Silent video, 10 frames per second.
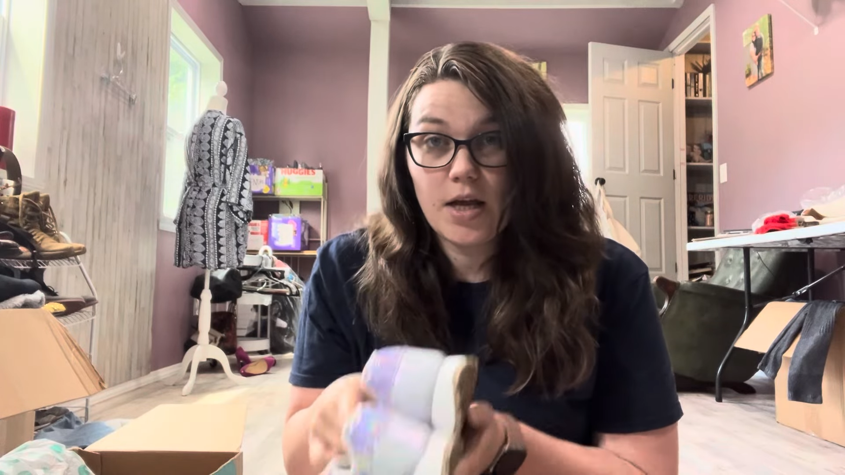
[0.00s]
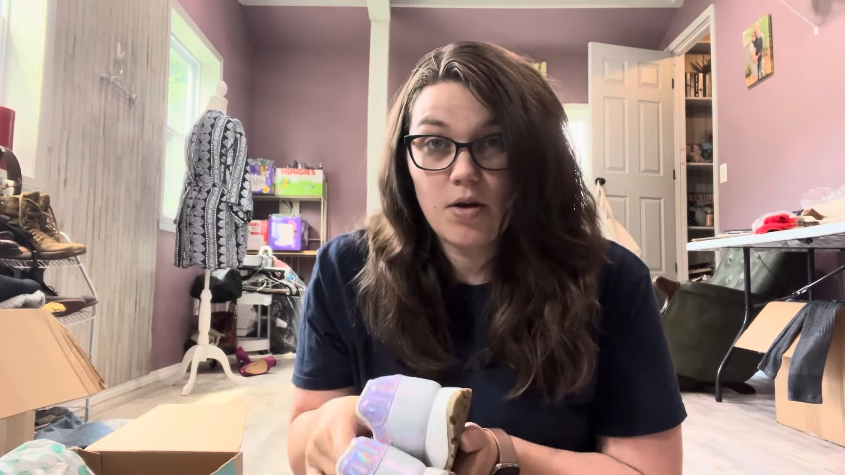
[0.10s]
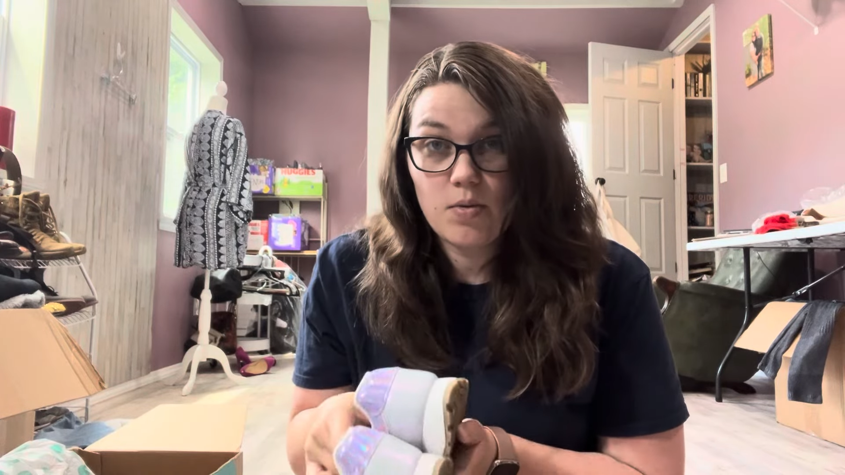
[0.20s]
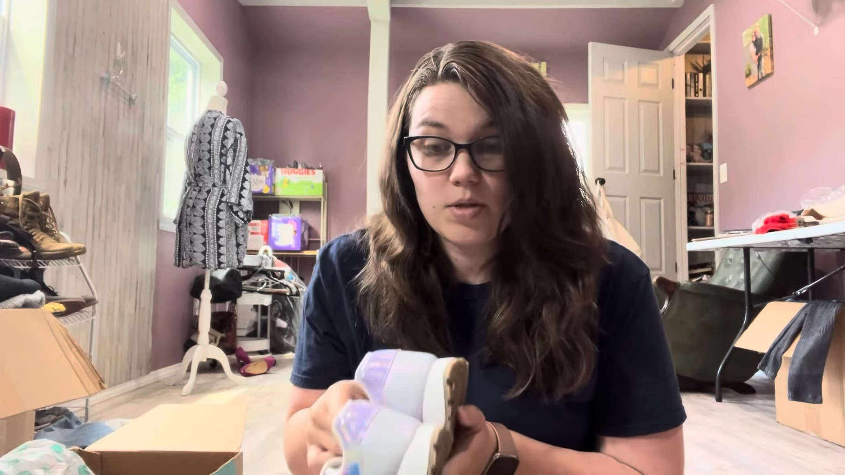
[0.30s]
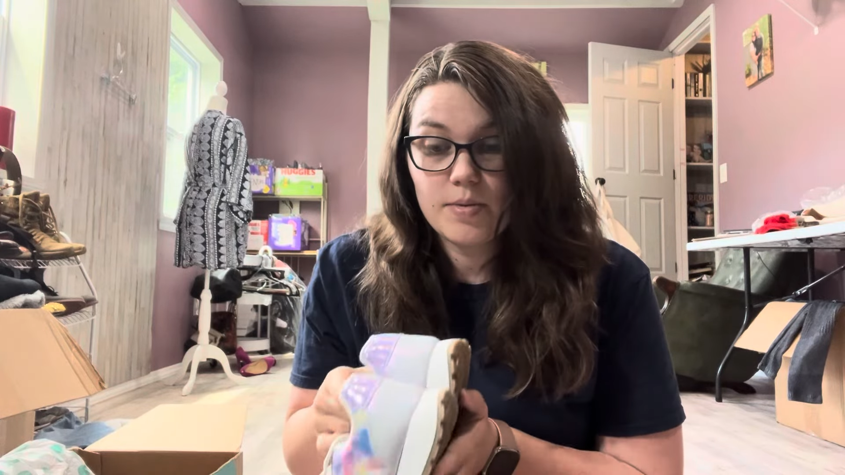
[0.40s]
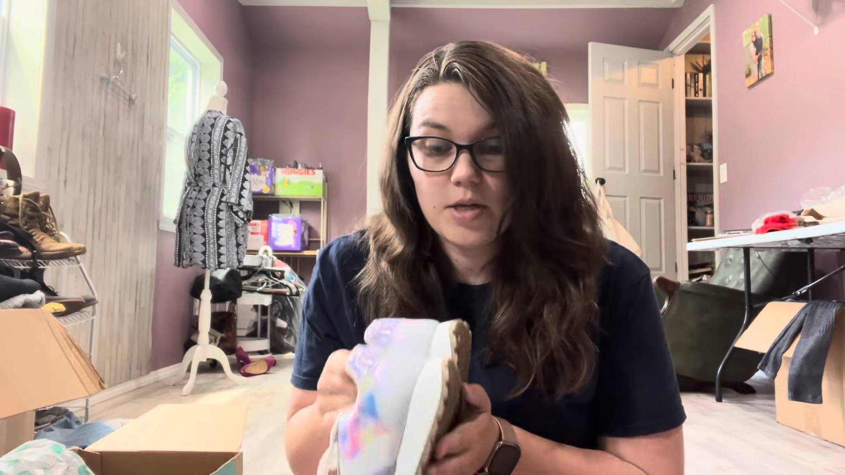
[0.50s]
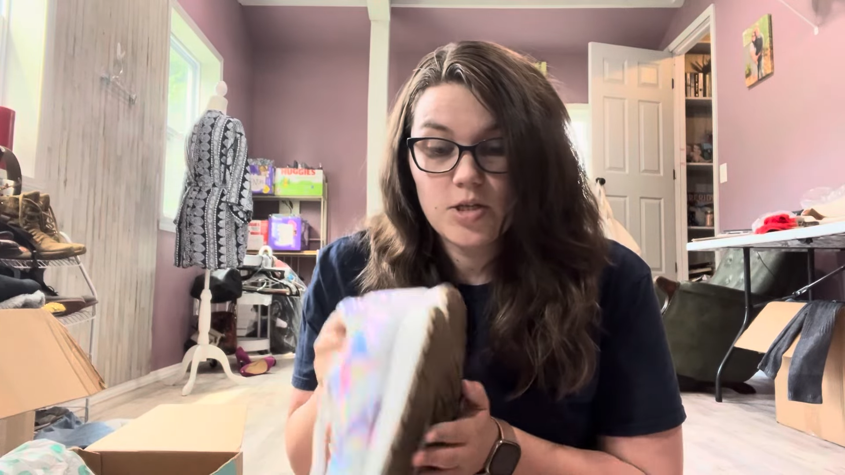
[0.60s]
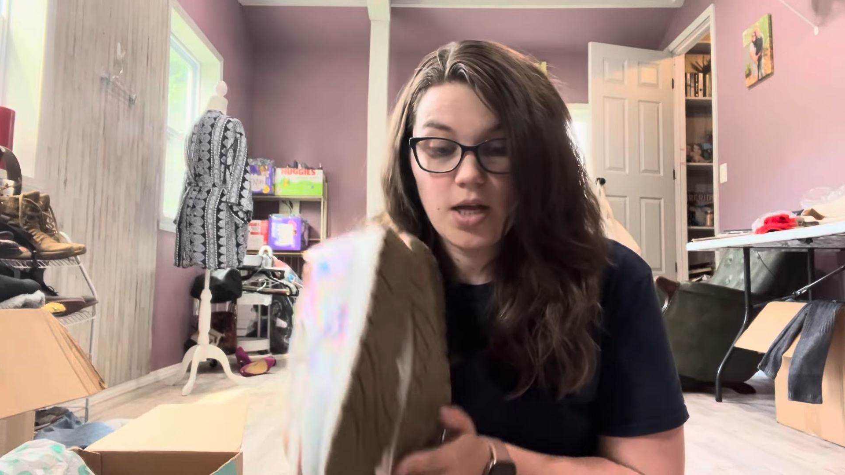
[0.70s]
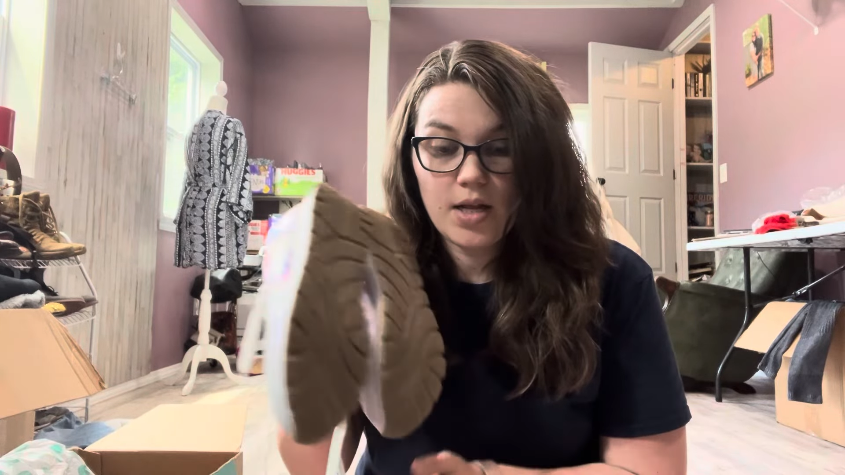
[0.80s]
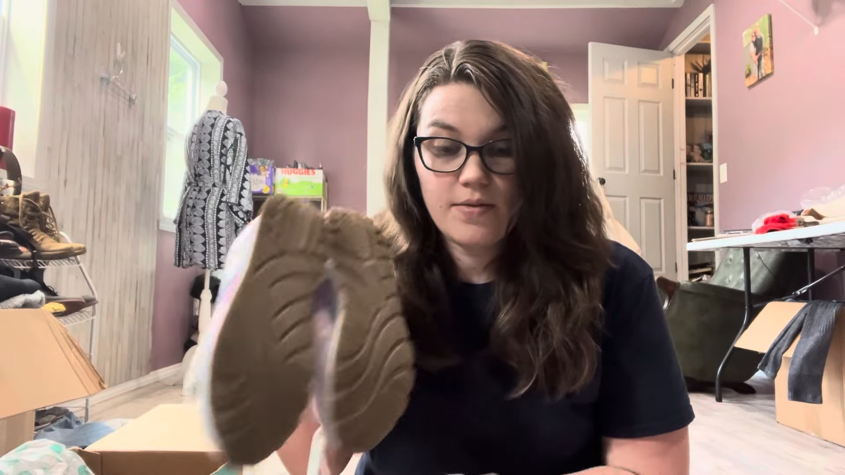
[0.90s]
go to Once Upon a
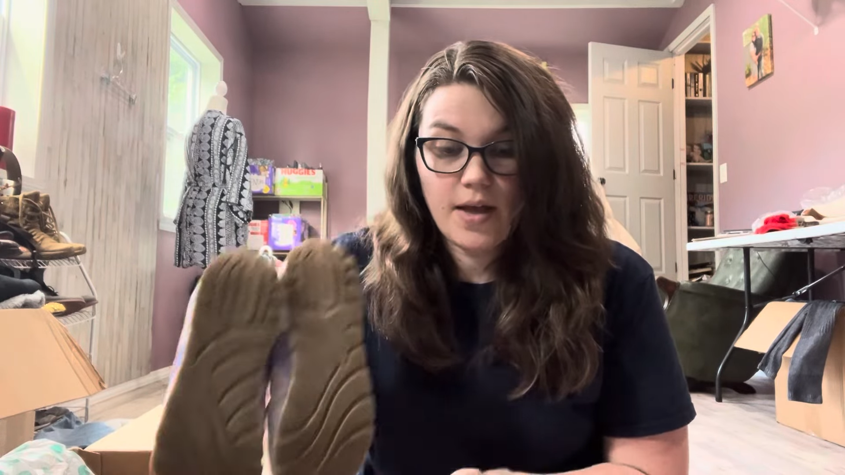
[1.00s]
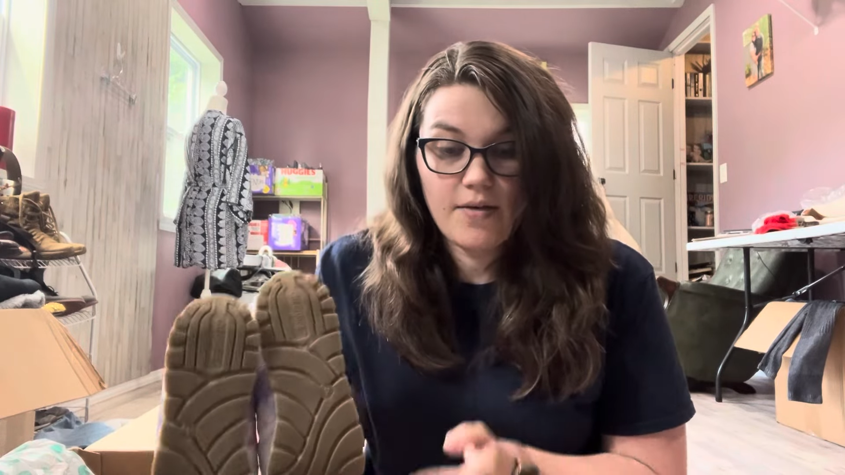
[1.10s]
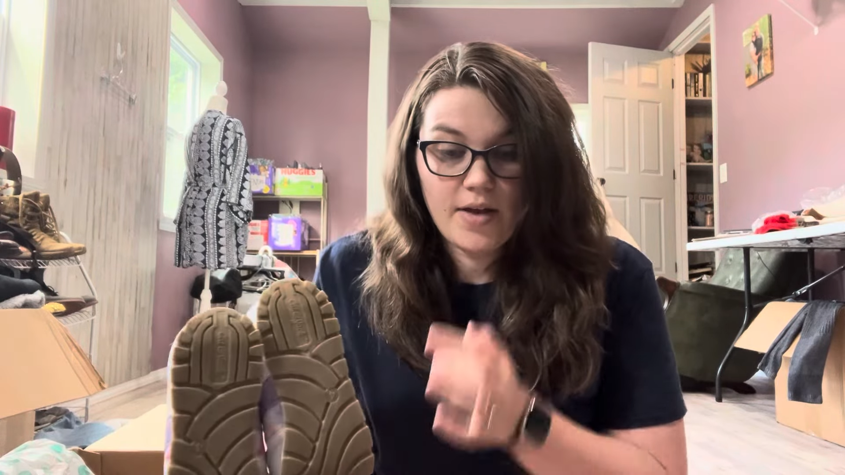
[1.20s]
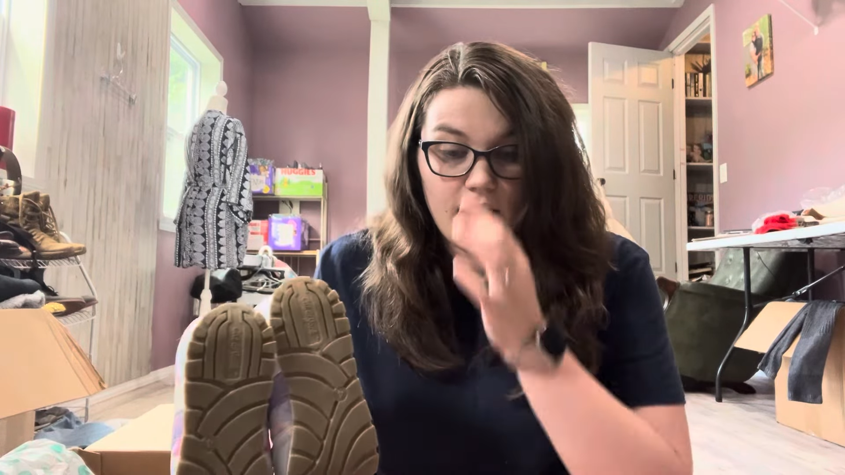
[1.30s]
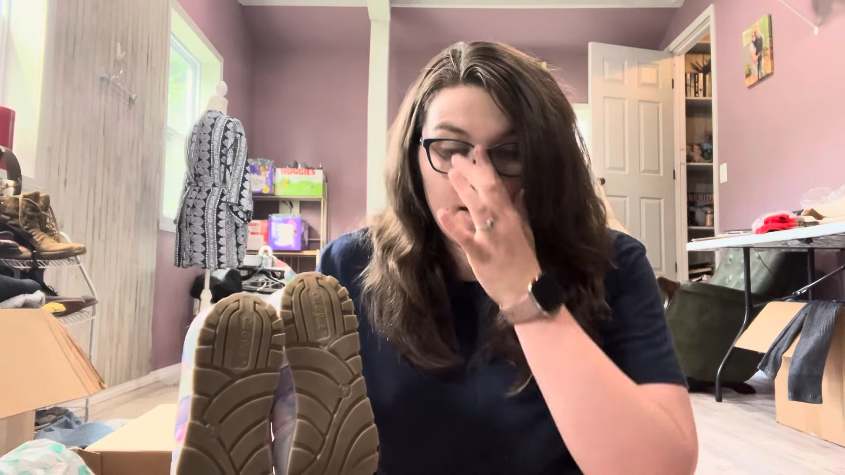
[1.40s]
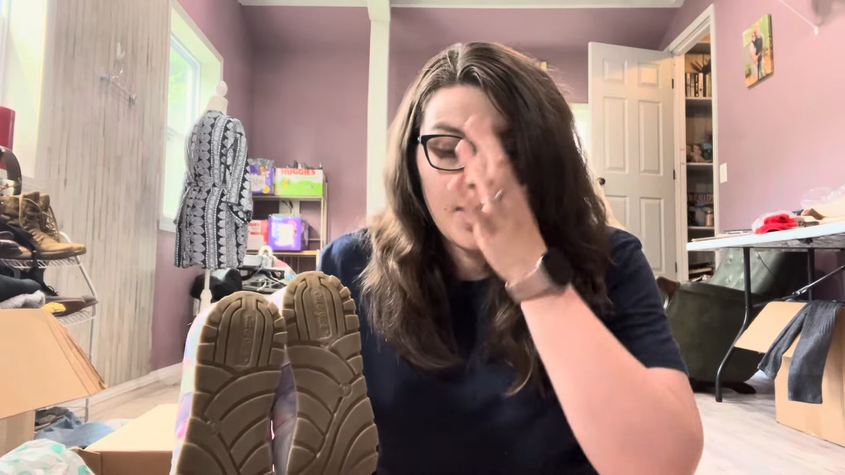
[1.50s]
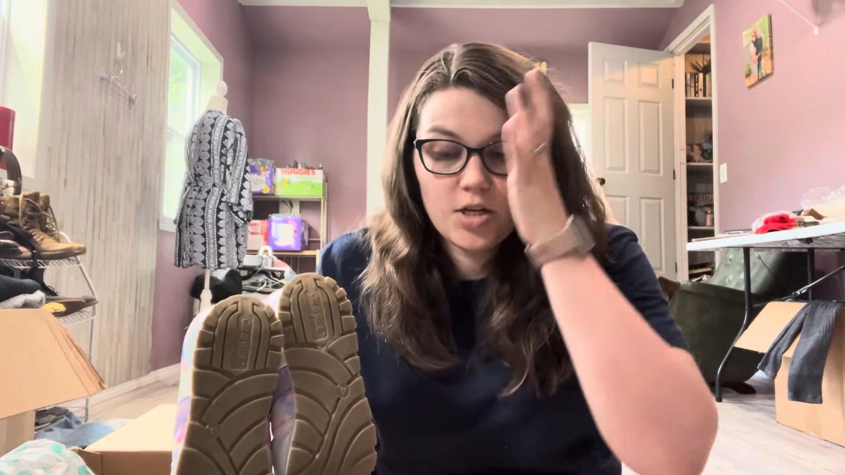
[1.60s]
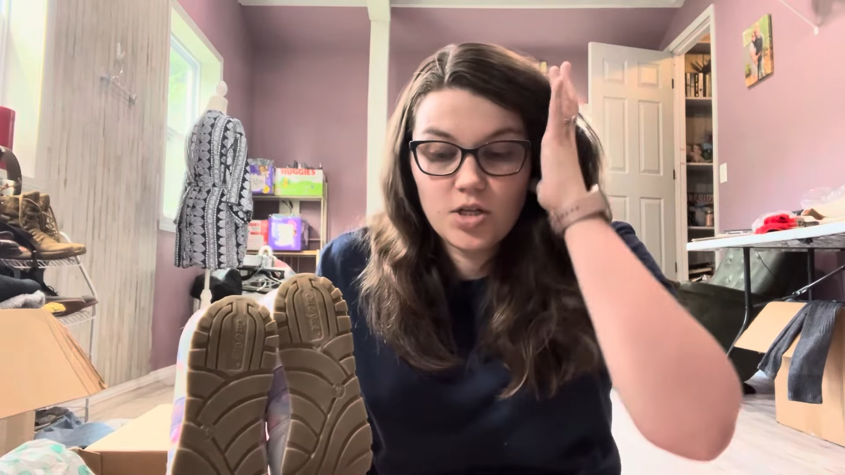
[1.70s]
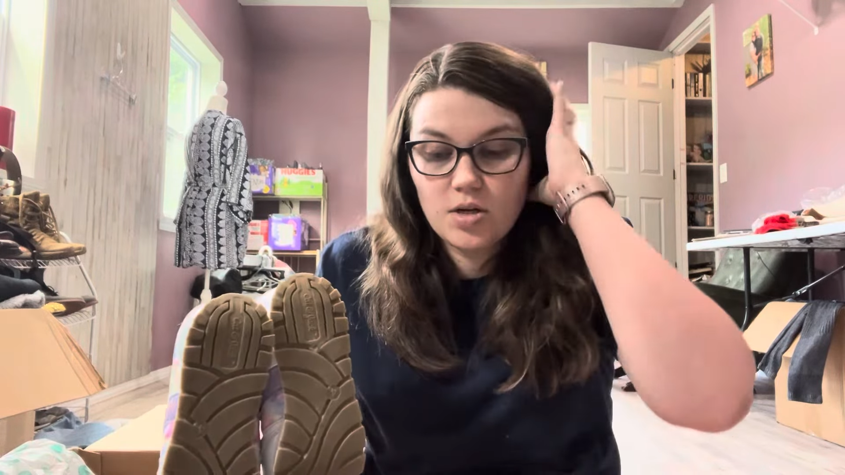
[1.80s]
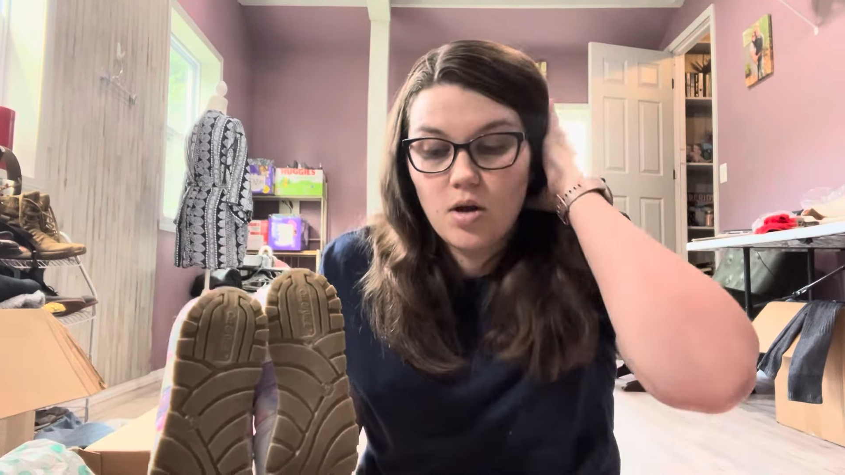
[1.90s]
Child if they haven't had any
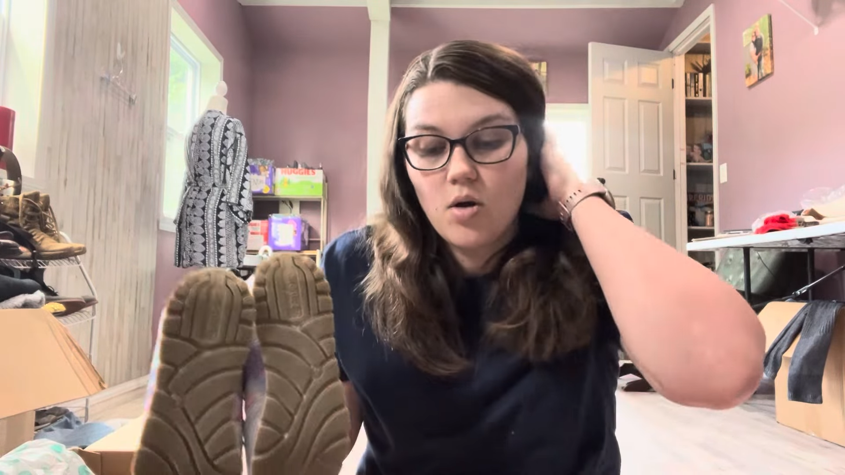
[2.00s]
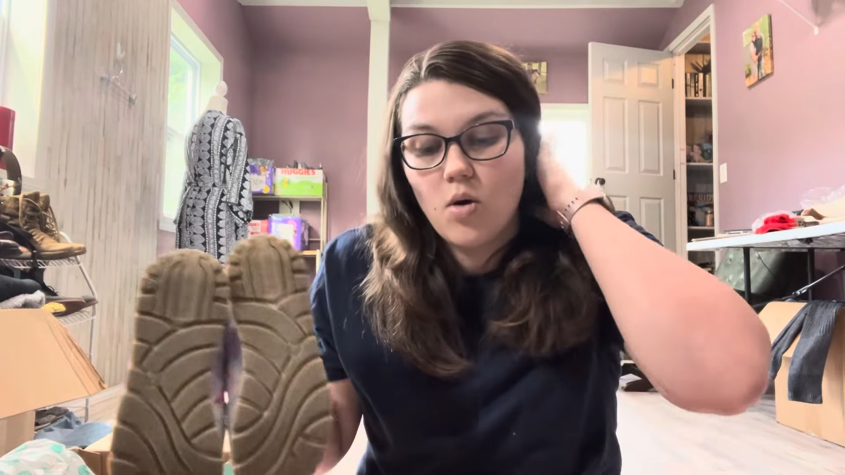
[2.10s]
action.